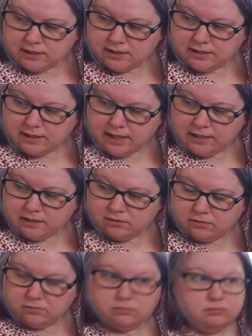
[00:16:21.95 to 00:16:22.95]
Can,
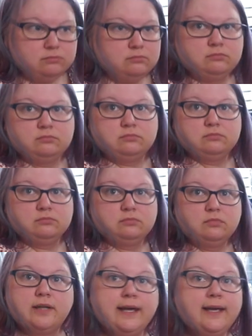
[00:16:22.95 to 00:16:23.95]
oh,
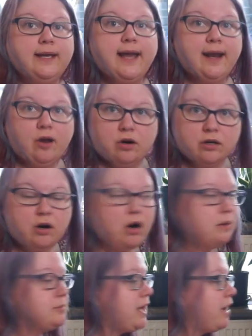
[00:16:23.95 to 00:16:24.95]
they cannot
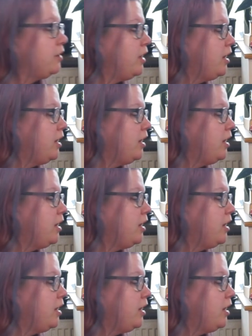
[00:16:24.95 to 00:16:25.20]
calm down.